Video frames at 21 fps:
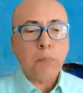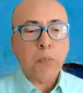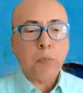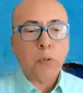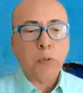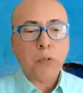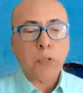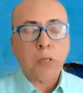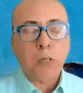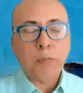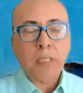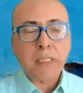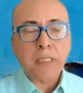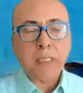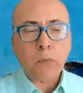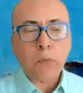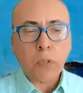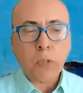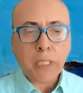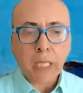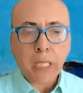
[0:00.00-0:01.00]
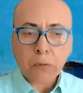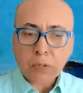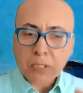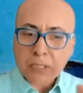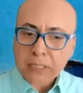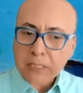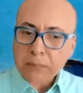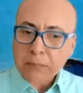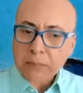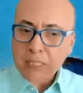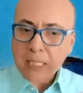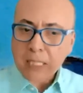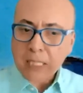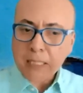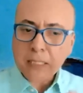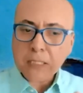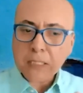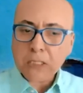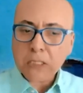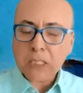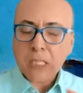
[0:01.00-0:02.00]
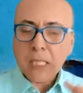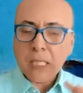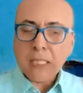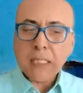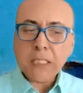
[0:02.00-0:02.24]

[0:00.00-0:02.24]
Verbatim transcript: program and say, okay, well, it seems that this,